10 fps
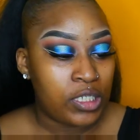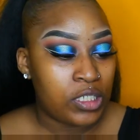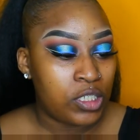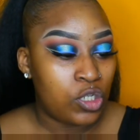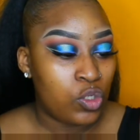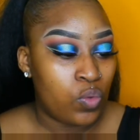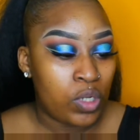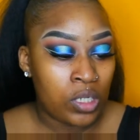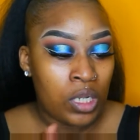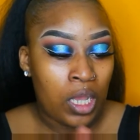This is the new
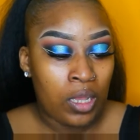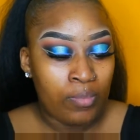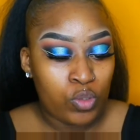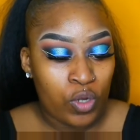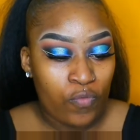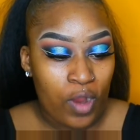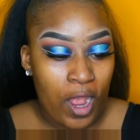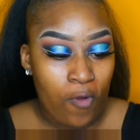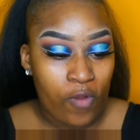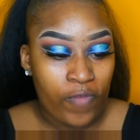one,
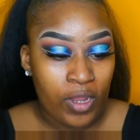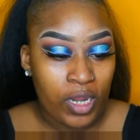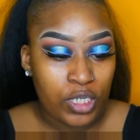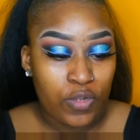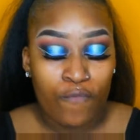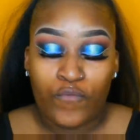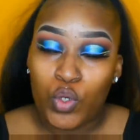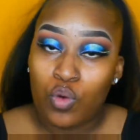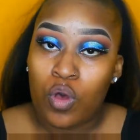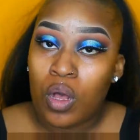24-hour foundation,
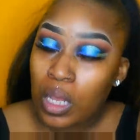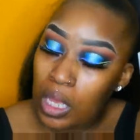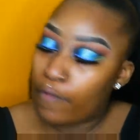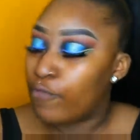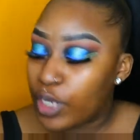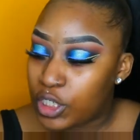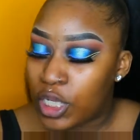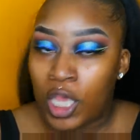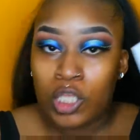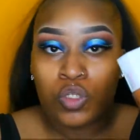full coverage.
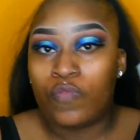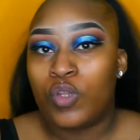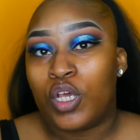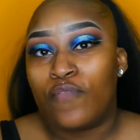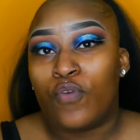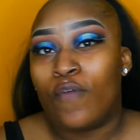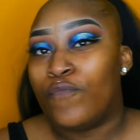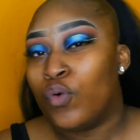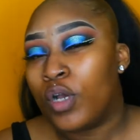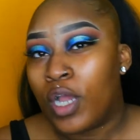So if you're looking for a
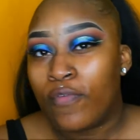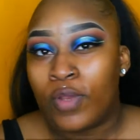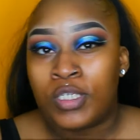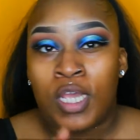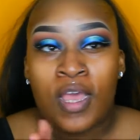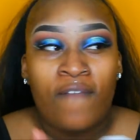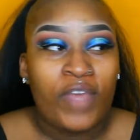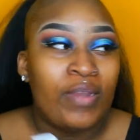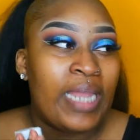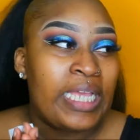full coverage
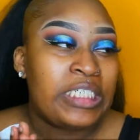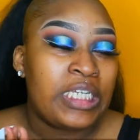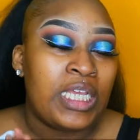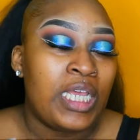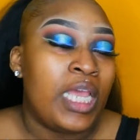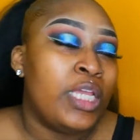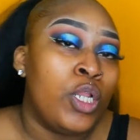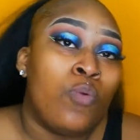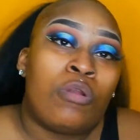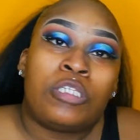foundation and you
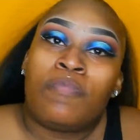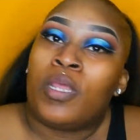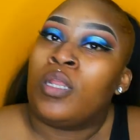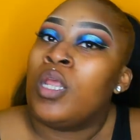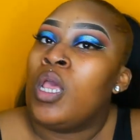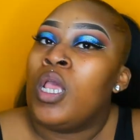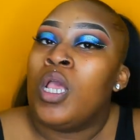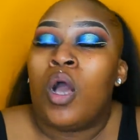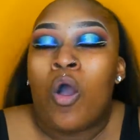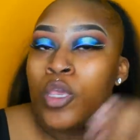don't want to spend
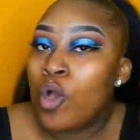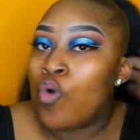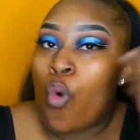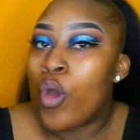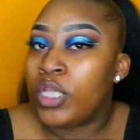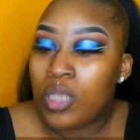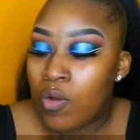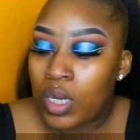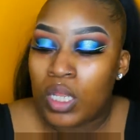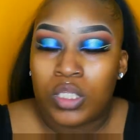all your coin
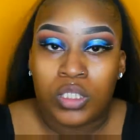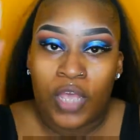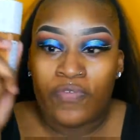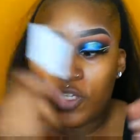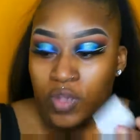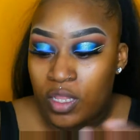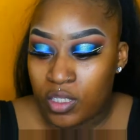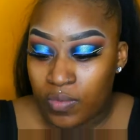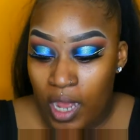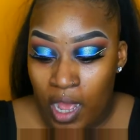on it, definitely try
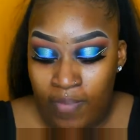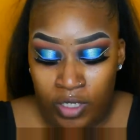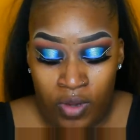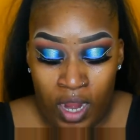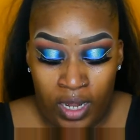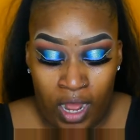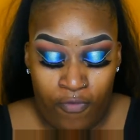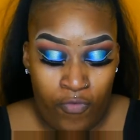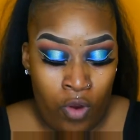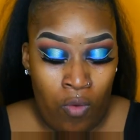this one out. I've been trying it
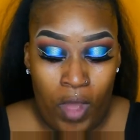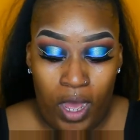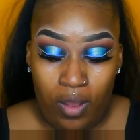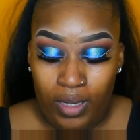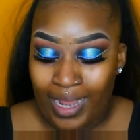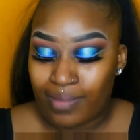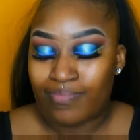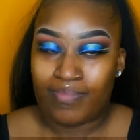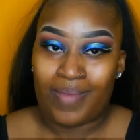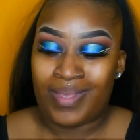out for a while, like
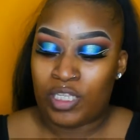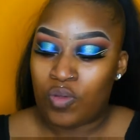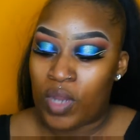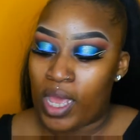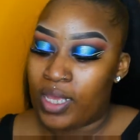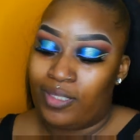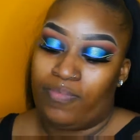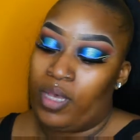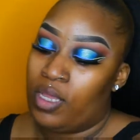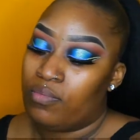maybe 2 days,
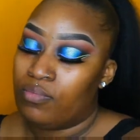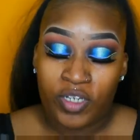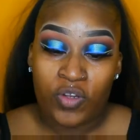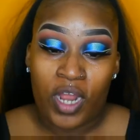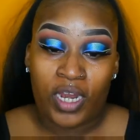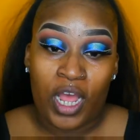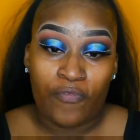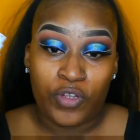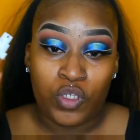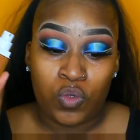but I've been trying it
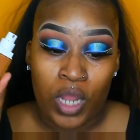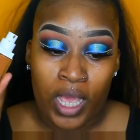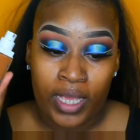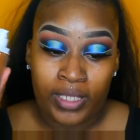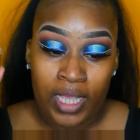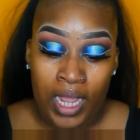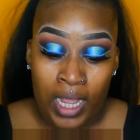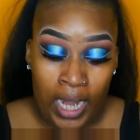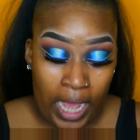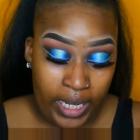out for 2 days
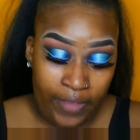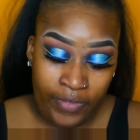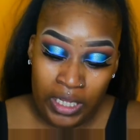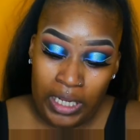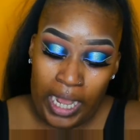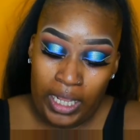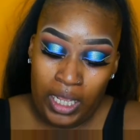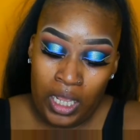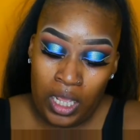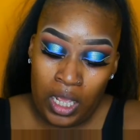and I definitely like
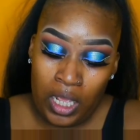it.